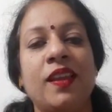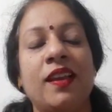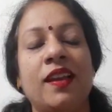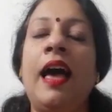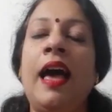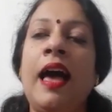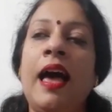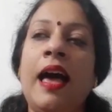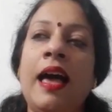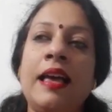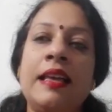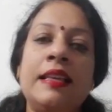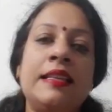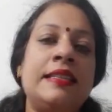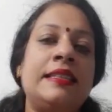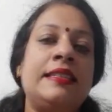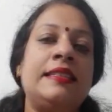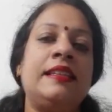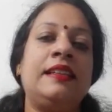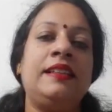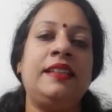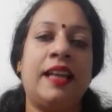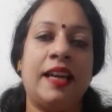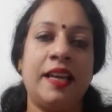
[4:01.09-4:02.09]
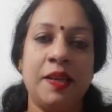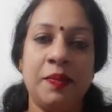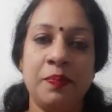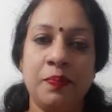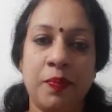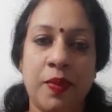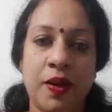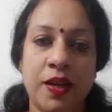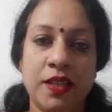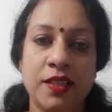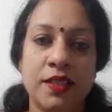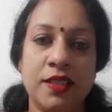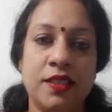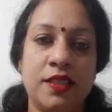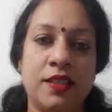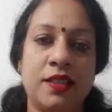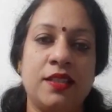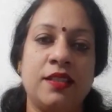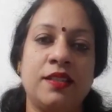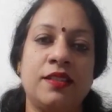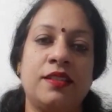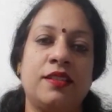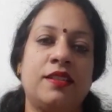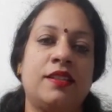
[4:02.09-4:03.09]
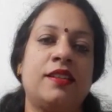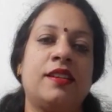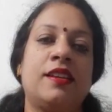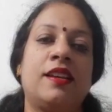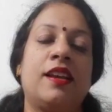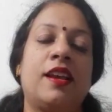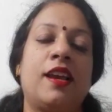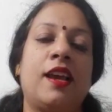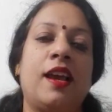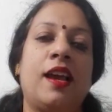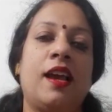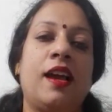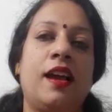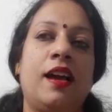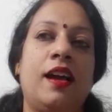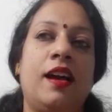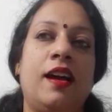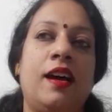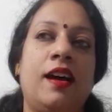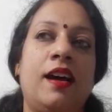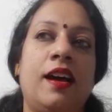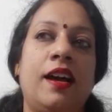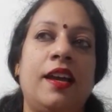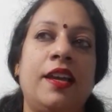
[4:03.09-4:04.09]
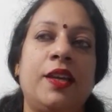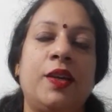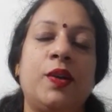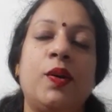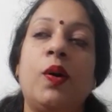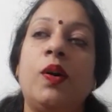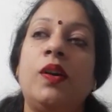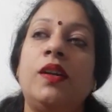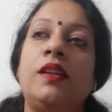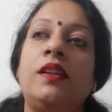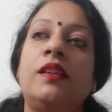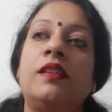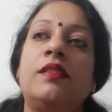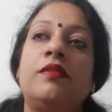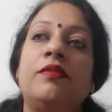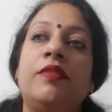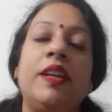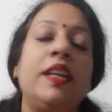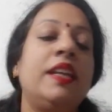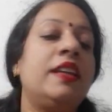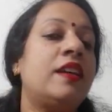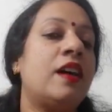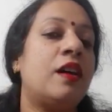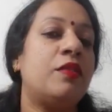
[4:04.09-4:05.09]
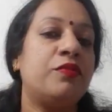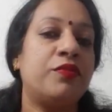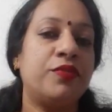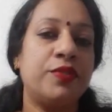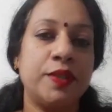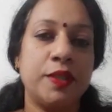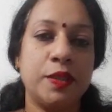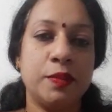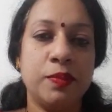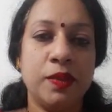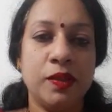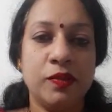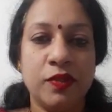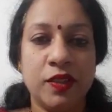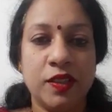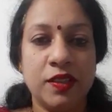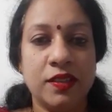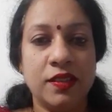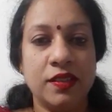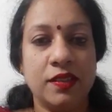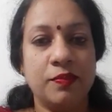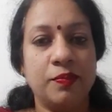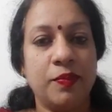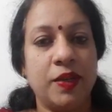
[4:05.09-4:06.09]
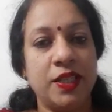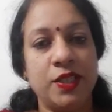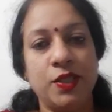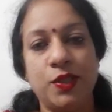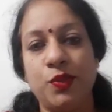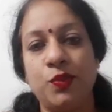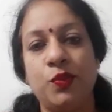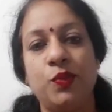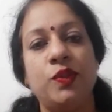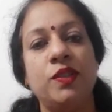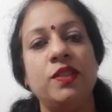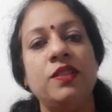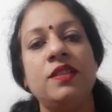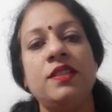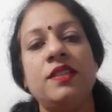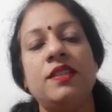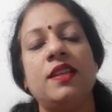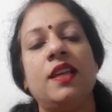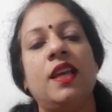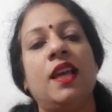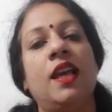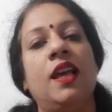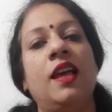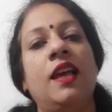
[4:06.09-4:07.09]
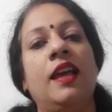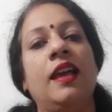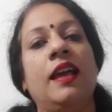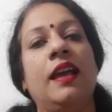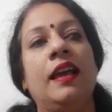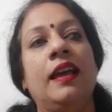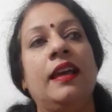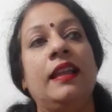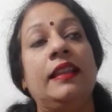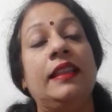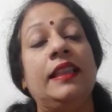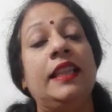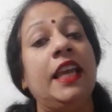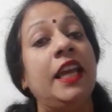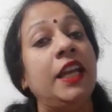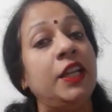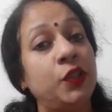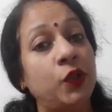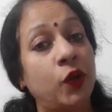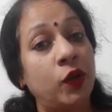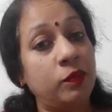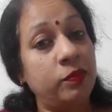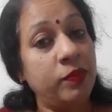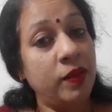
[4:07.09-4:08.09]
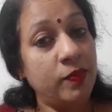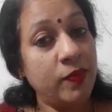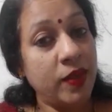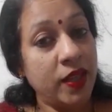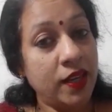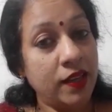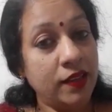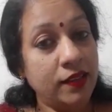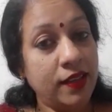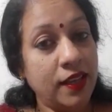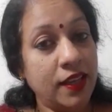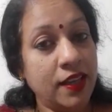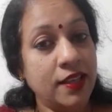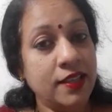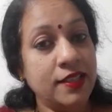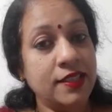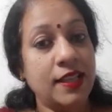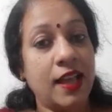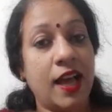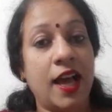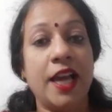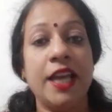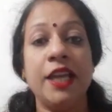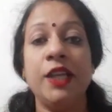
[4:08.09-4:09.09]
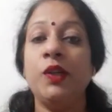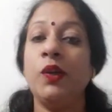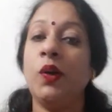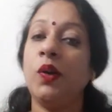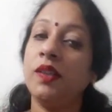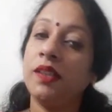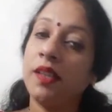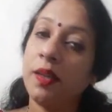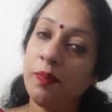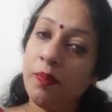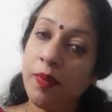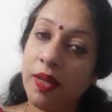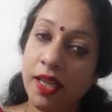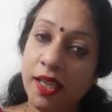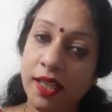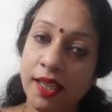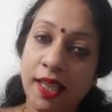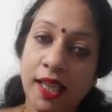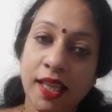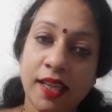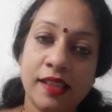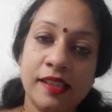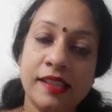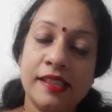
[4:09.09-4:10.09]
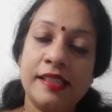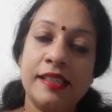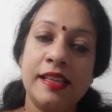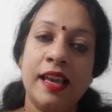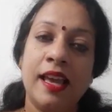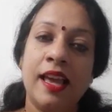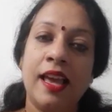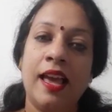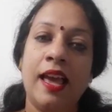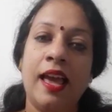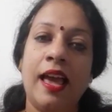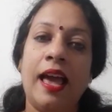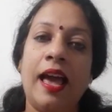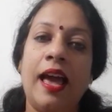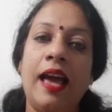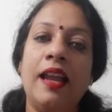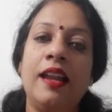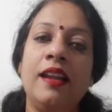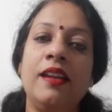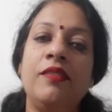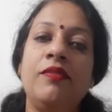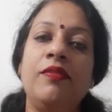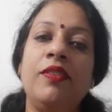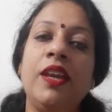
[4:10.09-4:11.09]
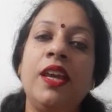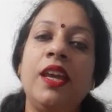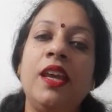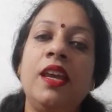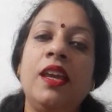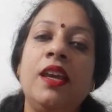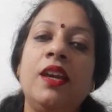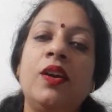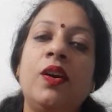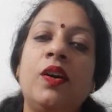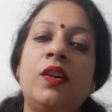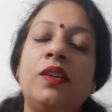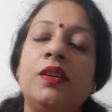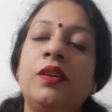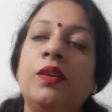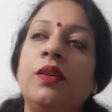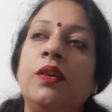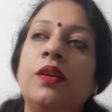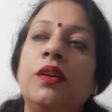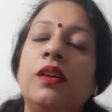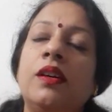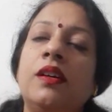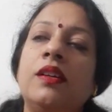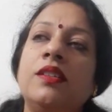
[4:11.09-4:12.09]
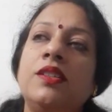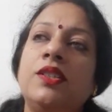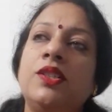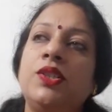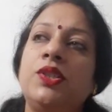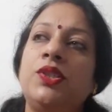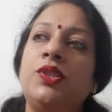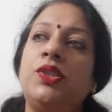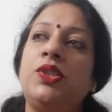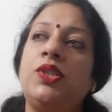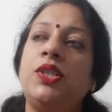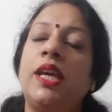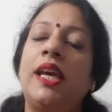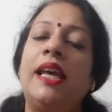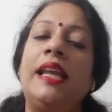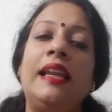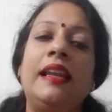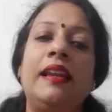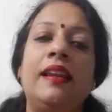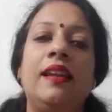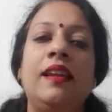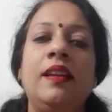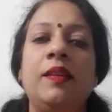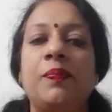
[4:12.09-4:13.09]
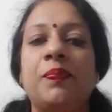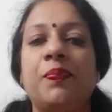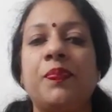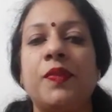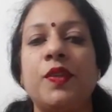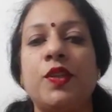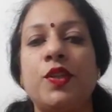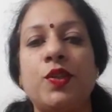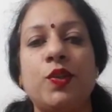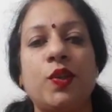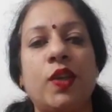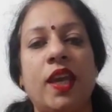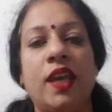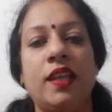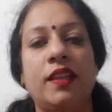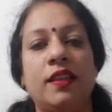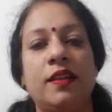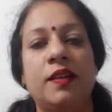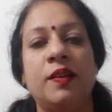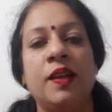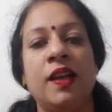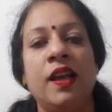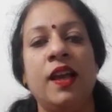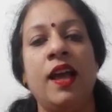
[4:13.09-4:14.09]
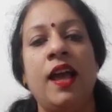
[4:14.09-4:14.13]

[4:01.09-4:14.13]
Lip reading: As the time passed, I got very comfortable with my students. They taught me many things, I taught them many things, and we got a gel together.